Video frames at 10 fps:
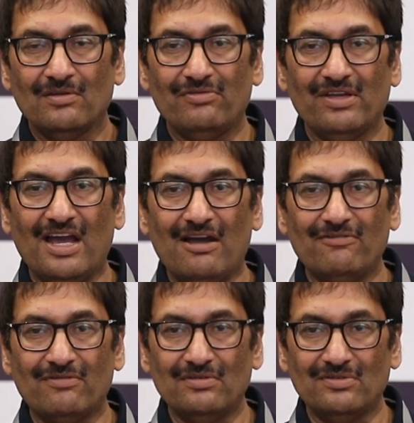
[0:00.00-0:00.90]
we've
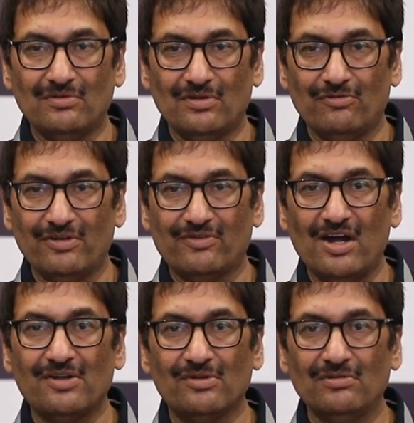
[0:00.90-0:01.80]

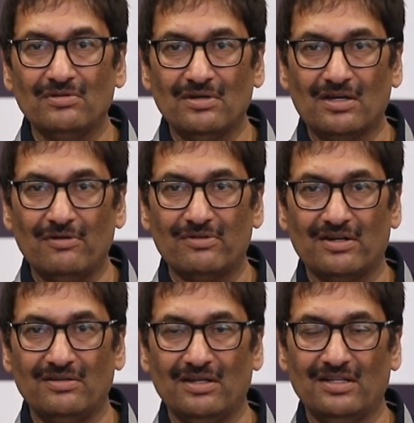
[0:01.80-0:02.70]
got you
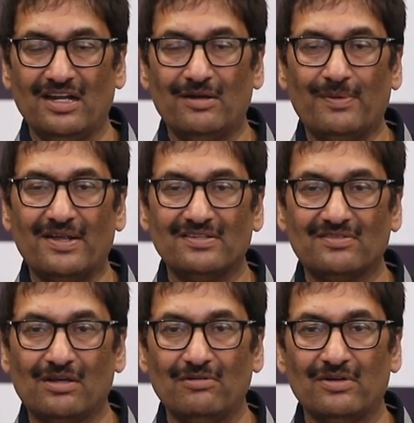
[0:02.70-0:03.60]
covered, the enterprise
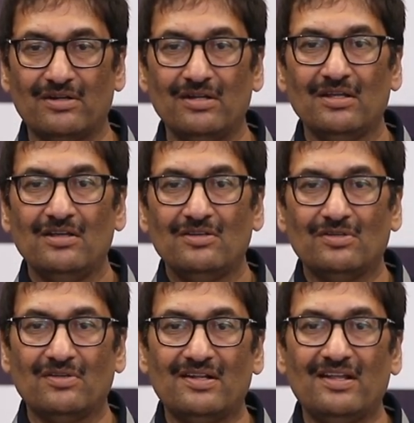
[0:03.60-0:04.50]
is covered,
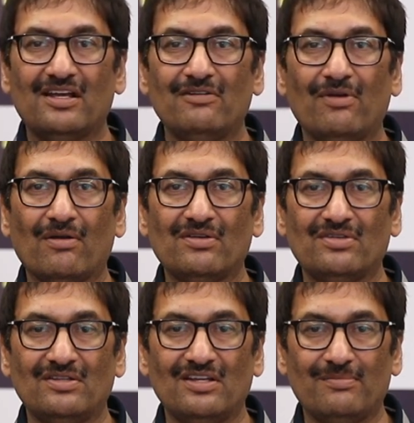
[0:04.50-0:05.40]
so that they can
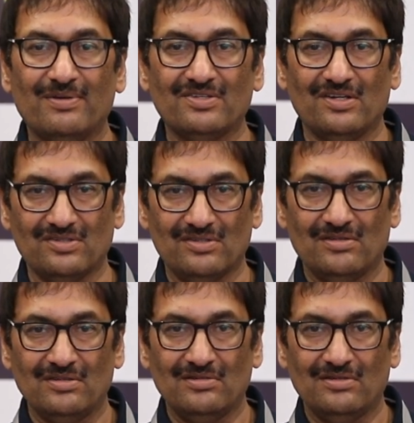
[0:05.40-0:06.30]
focus on their business.
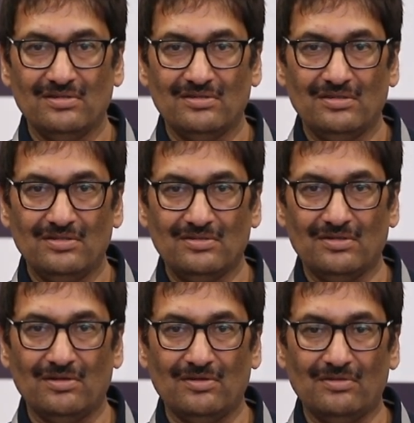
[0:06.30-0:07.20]

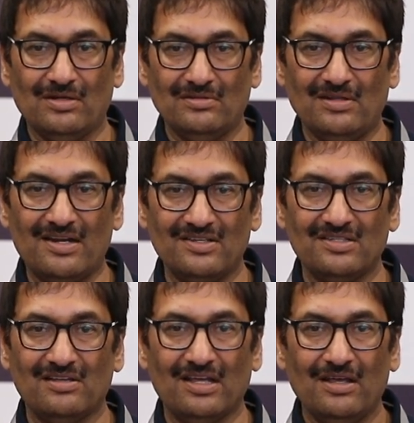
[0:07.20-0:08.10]
So, that is
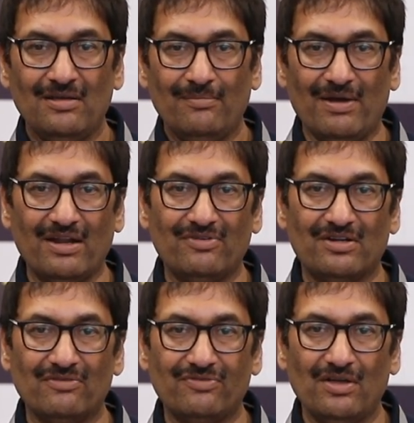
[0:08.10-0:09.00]
the
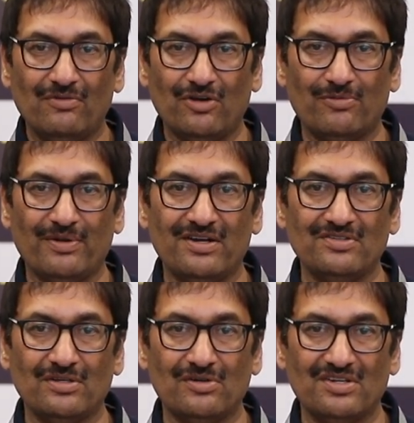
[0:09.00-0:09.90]
benefit of
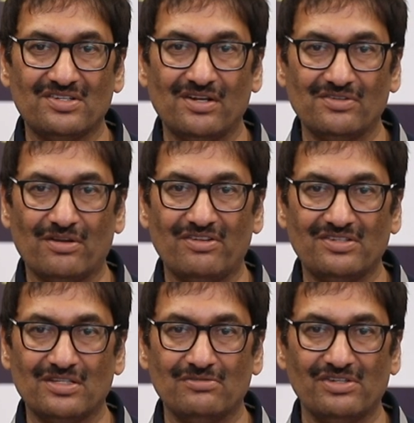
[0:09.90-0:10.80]
4.0 digital
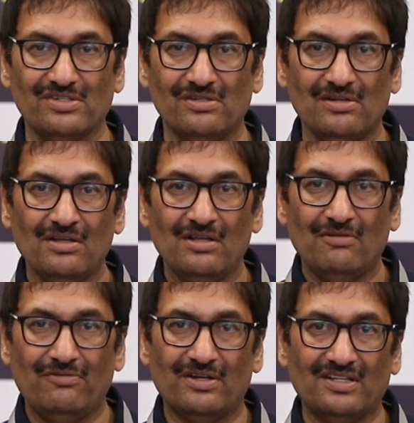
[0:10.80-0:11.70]
services vision
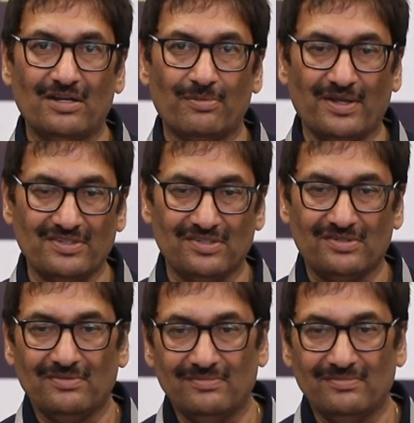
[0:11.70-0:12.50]
for the enterprises.